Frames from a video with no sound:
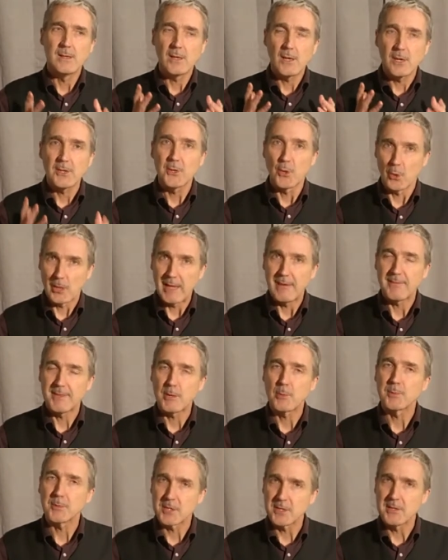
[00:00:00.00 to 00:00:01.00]
you'll have the
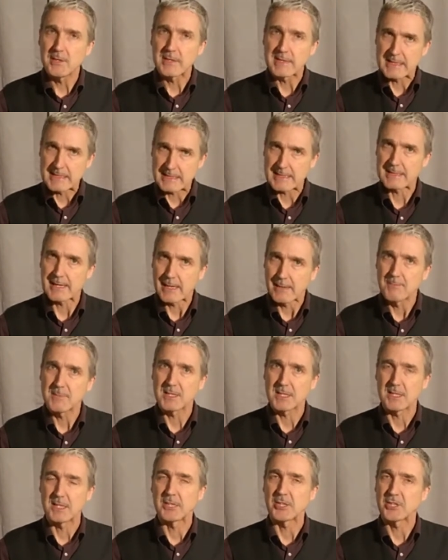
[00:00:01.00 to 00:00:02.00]
opportunity to come
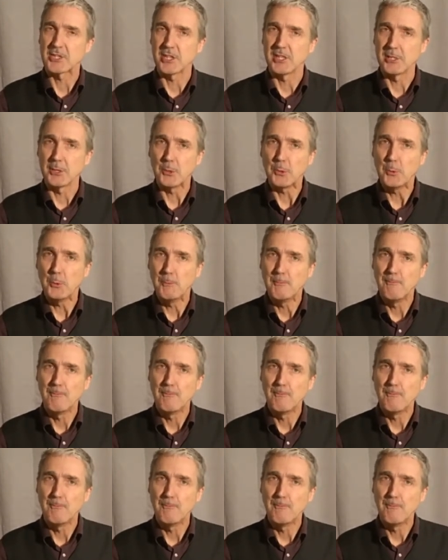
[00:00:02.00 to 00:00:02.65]
to the show,